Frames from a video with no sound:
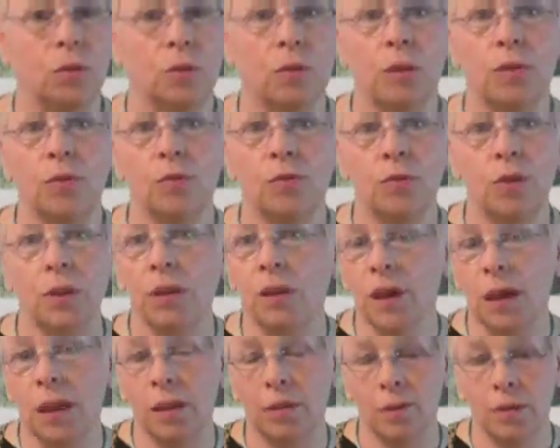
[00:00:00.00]
2 or
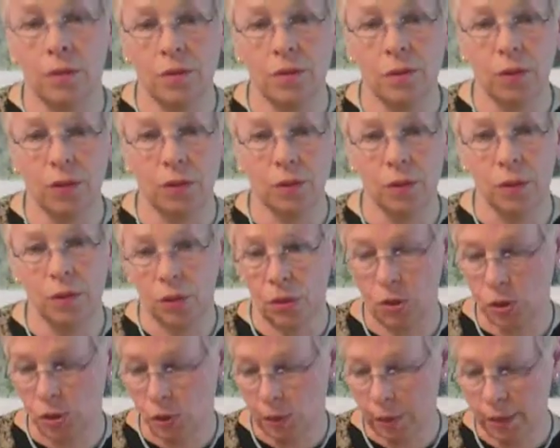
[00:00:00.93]
3 colors of
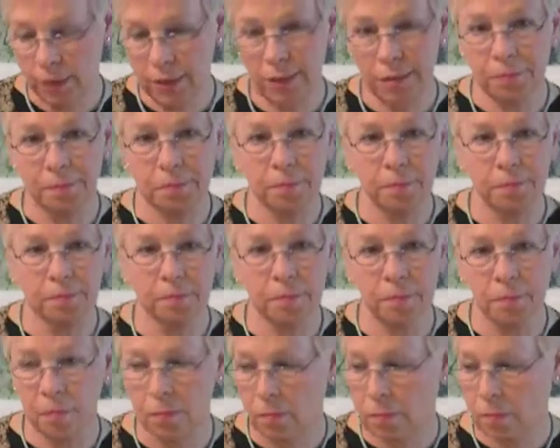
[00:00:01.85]
your choice,
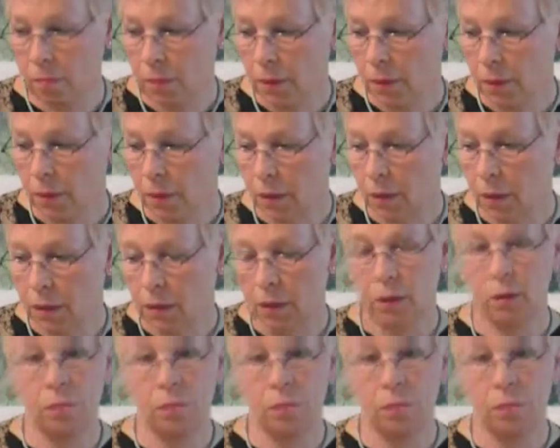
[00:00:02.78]
and